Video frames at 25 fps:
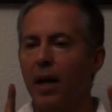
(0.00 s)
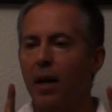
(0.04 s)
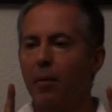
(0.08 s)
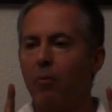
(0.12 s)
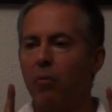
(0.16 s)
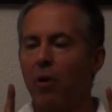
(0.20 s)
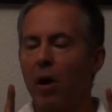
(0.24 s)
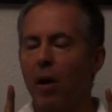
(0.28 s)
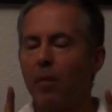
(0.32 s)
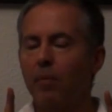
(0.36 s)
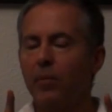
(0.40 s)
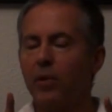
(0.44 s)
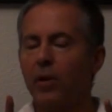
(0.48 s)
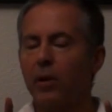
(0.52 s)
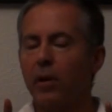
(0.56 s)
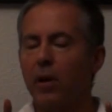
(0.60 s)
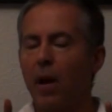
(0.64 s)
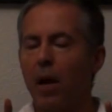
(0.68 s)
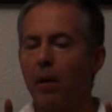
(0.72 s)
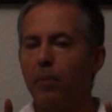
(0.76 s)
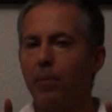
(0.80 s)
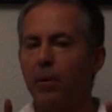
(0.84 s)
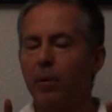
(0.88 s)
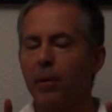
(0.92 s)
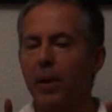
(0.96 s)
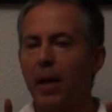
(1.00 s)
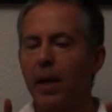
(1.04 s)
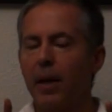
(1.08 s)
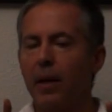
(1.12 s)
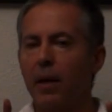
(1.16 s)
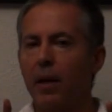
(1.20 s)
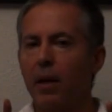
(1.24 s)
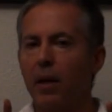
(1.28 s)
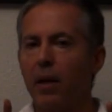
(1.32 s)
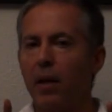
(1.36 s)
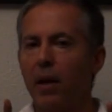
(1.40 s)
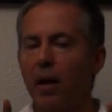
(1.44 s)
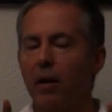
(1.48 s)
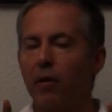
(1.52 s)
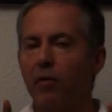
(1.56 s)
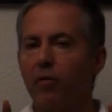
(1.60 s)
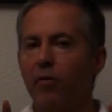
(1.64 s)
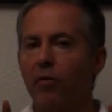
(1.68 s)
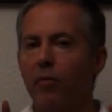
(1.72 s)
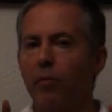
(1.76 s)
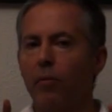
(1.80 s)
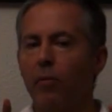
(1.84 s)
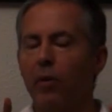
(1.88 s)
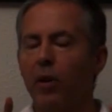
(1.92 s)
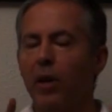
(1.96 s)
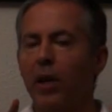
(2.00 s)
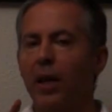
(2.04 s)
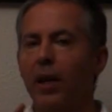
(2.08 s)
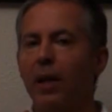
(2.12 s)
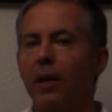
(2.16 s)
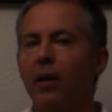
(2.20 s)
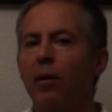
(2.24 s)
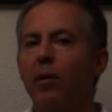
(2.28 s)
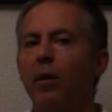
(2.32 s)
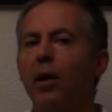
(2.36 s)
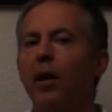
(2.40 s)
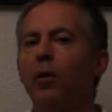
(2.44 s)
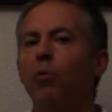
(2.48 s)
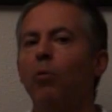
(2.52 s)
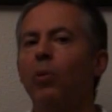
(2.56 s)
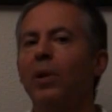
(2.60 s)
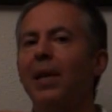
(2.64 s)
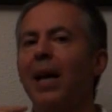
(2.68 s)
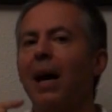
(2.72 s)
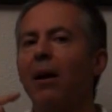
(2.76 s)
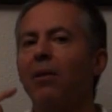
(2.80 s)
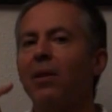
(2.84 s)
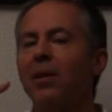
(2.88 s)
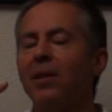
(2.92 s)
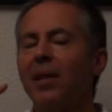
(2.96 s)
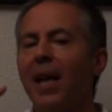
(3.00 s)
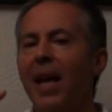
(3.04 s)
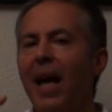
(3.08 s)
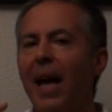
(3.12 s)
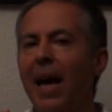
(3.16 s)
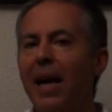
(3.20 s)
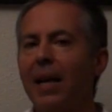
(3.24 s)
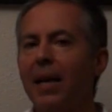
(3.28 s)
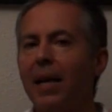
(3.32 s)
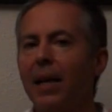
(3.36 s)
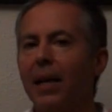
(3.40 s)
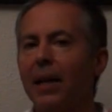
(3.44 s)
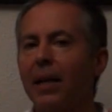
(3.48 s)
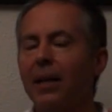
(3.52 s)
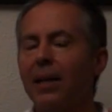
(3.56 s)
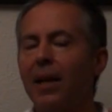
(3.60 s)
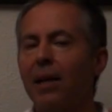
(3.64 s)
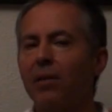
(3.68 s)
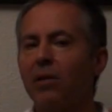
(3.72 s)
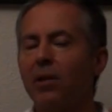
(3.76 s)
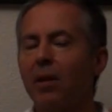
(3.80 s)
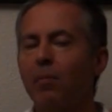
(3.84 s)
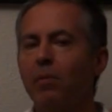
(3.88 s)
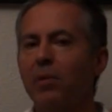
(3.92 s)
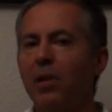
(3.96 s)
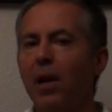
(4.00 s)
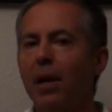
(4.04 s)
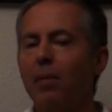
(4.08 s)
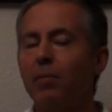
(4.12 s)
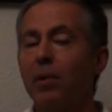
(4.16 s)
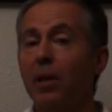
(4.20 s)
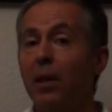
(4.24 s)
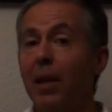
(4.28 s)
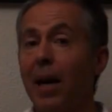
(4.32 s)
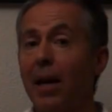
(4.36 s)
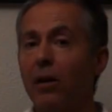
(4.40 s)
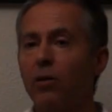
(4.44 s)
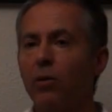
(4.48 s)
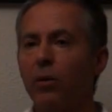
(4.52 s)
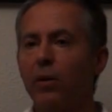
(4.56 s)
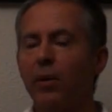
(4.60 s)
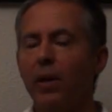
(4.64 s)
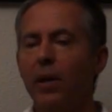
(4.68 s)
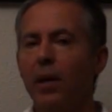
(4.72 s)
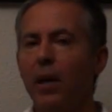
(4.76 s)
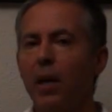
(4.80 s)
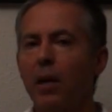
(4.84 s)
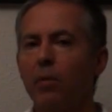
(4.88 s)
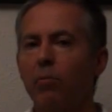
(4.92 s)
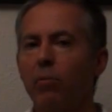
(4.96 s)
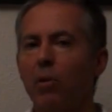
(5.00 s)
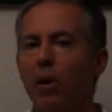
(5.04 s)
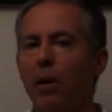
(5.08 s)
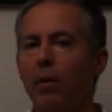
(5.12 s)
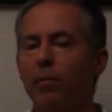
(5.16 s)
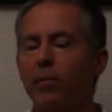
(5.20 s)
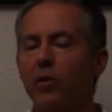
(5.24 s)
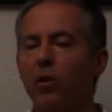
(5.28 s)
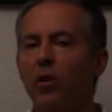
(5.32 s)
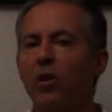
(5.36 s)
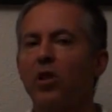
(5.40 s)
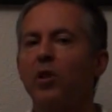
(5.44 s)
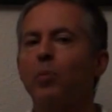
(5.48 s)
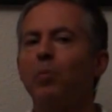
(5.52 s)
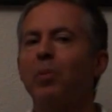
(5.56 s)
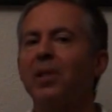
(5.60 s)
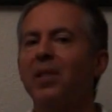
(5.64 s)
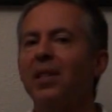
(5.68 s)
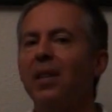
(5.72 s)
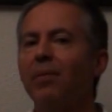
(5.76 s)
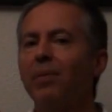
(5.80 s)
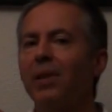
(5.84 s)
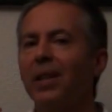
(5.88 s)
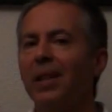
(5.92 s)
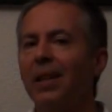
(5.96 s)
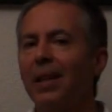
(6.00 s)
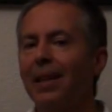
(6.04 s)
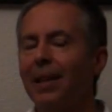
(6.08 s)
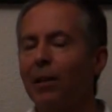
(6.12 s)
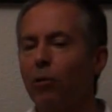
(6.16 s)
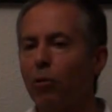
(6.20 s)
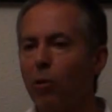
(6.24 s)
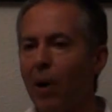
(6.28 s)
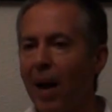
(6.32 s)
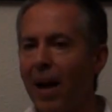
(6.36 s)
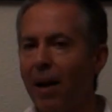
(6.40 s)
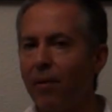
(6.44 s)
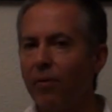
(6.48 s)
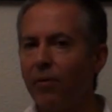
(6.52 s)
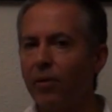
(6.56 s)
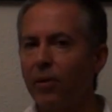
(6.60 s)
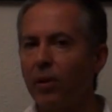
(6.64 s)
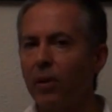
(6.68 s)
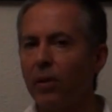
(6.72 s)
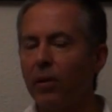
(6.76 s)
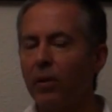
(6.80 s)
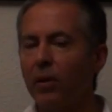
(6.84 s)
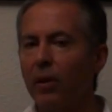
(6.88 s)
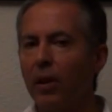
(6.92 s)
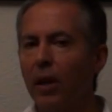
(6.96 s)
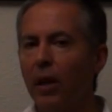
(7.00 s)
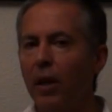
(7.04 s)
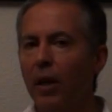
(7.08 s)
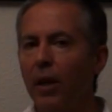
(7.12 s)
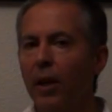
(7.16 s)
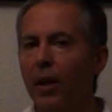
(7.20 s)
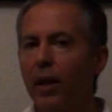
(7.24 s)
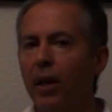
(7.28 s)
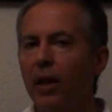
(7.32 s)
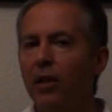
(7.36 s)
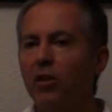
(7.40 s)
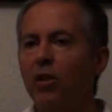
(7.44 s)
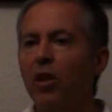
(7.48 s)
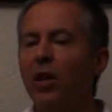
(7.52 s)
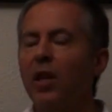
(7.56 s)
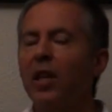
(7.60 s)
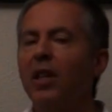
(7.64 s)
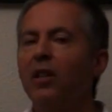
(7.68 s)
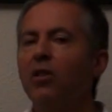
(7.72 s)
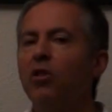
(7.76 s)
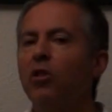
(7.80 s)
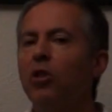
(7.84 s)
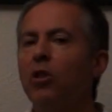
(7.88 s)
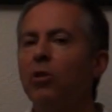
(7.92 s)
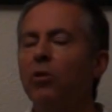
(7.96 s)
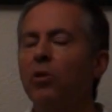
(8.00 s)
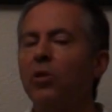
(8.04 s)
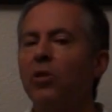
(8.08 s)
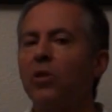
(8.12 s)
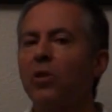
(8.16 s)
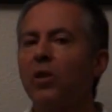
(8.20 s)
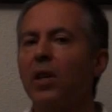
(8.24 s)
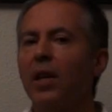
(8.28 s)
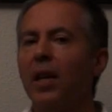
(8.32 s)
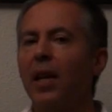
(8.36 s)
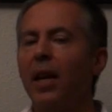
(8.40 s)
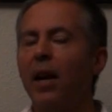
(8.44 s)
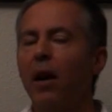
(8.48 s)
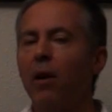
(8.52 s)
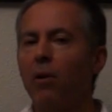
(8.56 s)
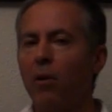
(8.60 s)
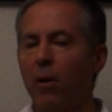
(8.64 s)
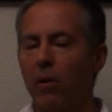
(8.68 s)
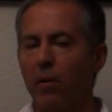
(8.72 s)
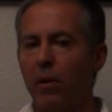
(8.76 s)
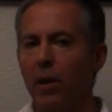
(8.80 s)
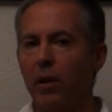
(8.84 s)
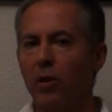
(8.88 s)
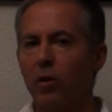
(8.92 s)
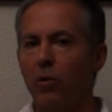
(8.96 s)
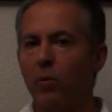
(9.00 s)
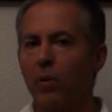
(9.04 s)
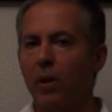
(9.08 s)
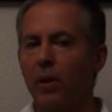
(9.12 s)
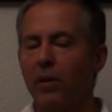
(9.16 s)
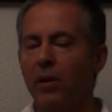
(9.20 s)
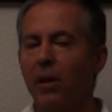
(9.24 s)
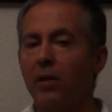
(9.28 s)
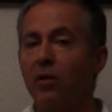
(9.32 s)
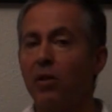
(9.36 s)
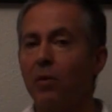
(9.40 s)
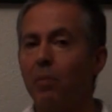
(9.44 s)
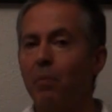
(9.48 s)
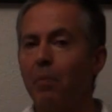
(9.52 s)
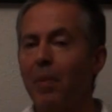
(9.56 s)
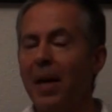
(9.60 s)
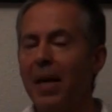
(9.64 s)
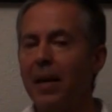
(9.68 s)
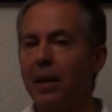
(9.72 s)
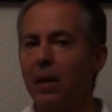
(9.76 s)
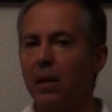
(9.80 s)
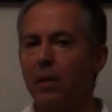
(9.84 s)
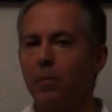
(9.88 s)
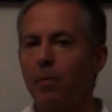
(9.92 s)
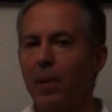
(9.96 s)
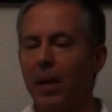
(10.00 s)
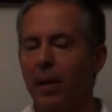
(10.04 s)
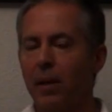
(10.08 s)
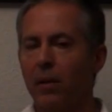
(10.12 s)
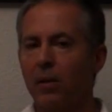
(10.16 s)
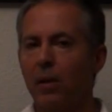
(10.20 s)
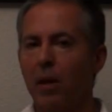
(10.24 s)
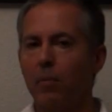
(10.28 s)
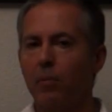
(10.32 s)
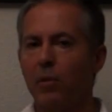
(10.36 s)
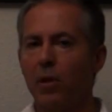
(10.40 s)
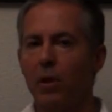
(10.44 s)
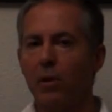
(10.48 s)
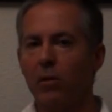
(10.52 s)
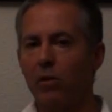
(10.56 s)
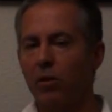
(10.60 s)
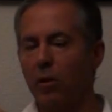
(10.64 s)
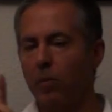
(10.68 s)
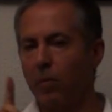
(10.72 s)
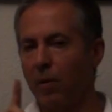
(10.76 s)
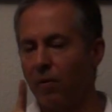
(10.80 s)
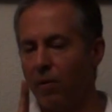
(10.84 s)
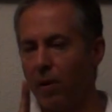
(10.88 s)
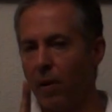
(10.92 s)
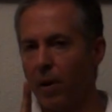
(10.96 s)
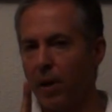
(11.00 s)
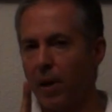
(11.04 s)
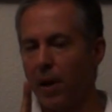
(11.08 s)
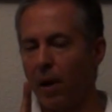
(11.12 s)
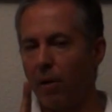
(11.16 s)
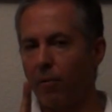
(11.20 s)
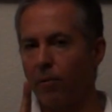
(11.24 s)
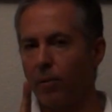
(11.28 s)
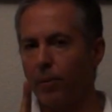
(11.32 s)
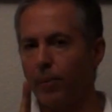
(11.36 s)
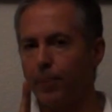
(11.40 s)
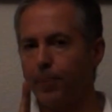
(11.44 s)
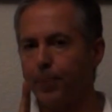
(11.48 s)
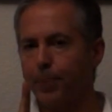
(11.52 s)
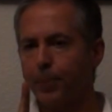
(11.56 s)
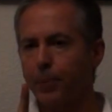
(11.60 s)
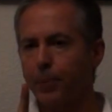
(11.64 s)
Problems are complicated enough without us adding. Now sometimes lateral thinking problems are specifically crafted to induce error into us and to make us make assumptions, so be very careful.